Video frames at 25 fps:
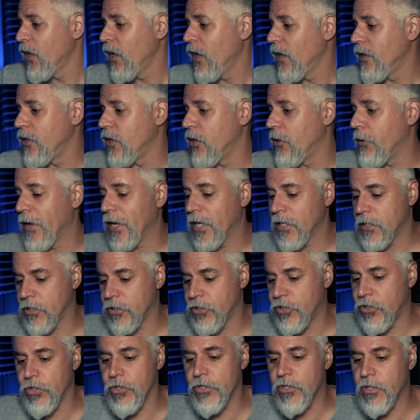You know, I get to
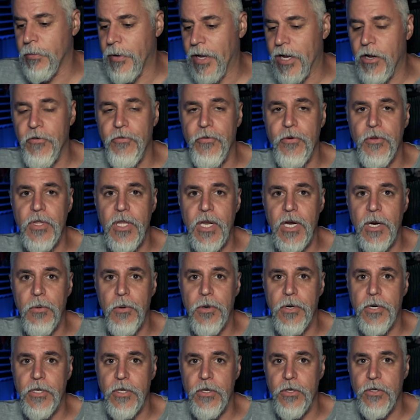choose the microphone that I
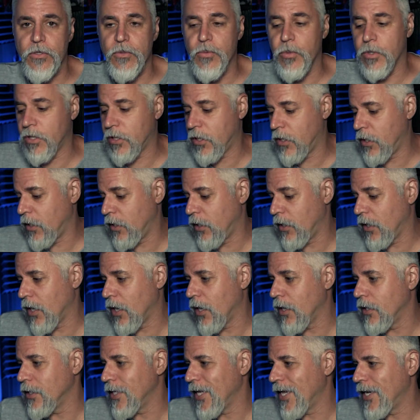want to use with the
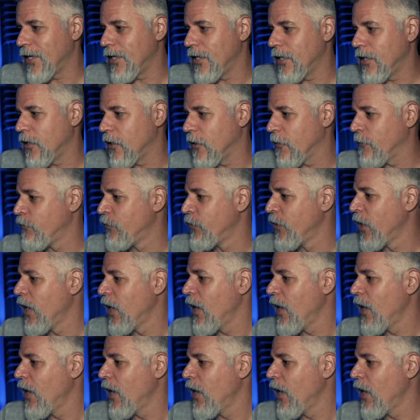Yeti here.